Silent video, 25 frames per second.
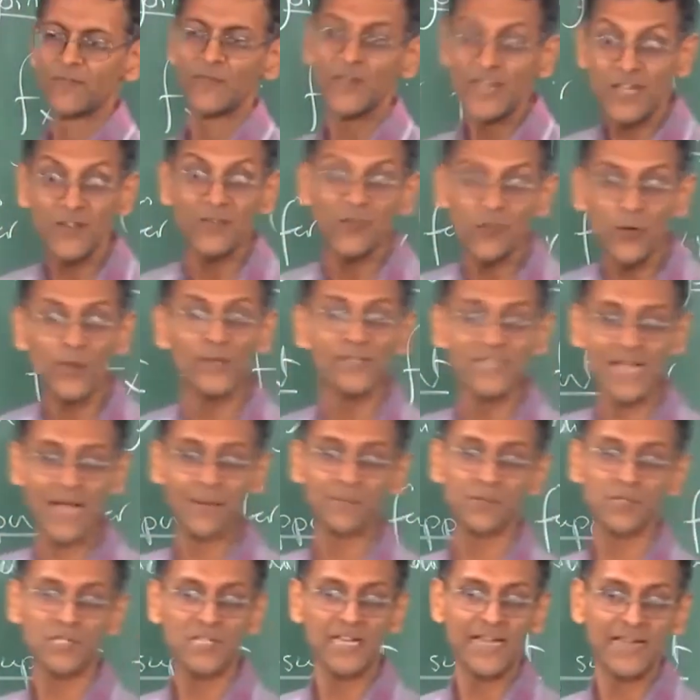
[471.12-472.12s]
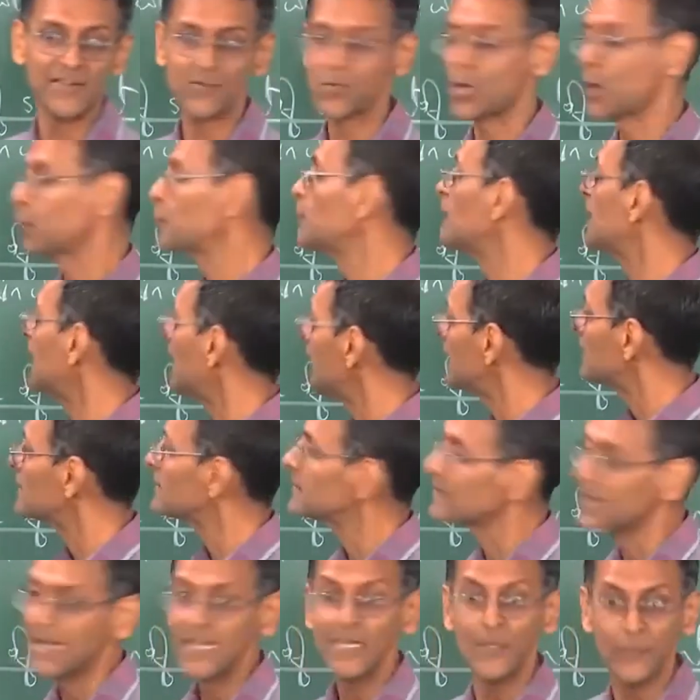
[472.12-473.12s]
very few examples later on will
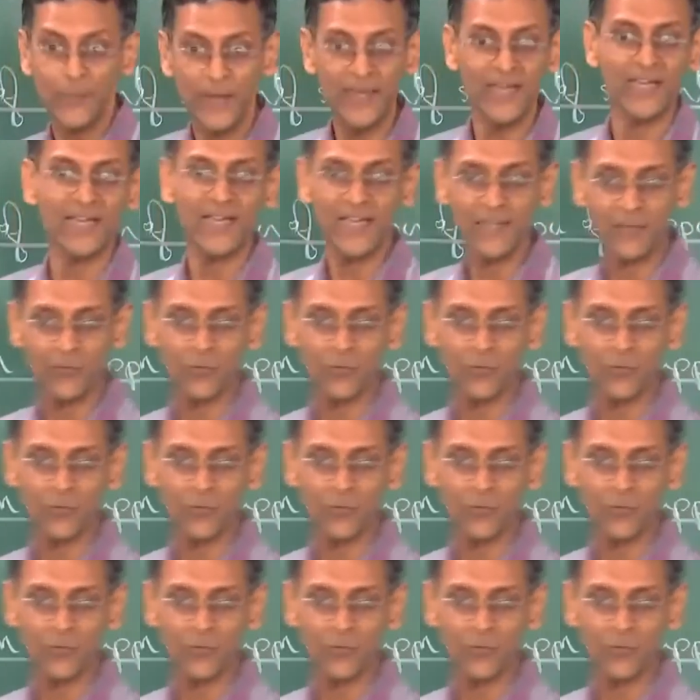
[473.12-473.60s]
anyway,